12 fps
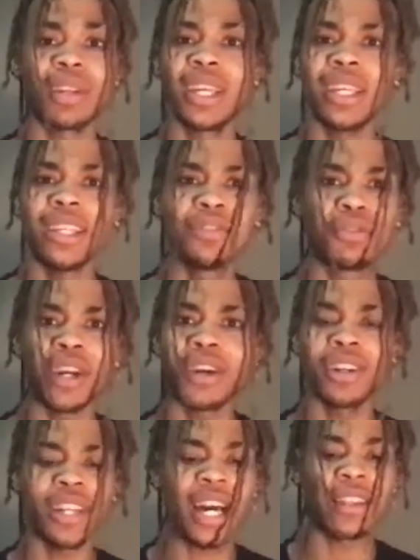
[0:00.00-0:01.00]
He's
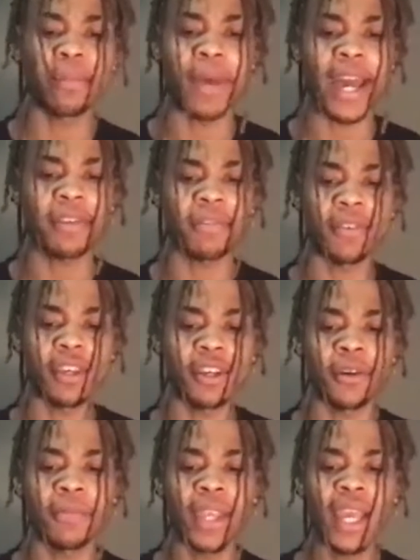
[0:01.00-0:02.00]
very good out the
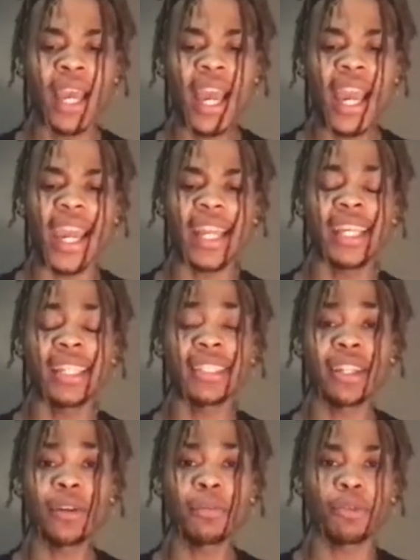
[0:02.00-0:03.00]
backfield, and he's
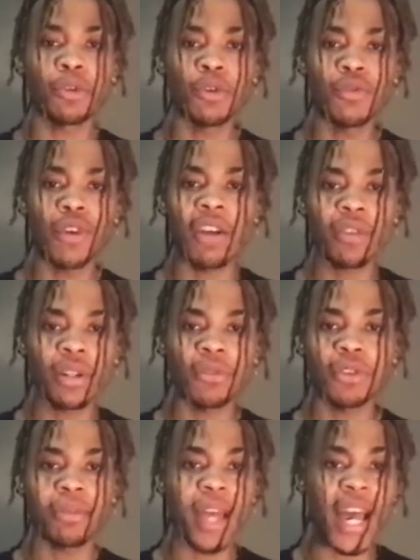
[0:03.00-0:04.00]
an improved route runner
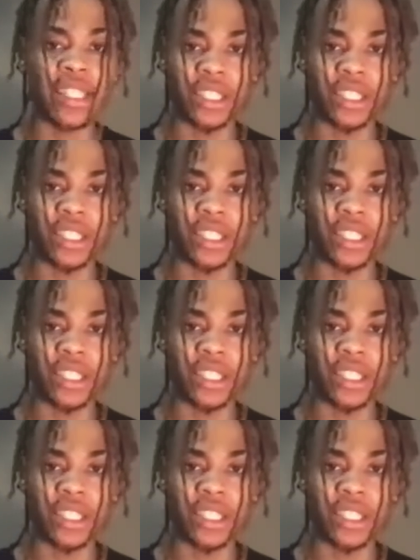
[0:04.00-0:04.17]
from last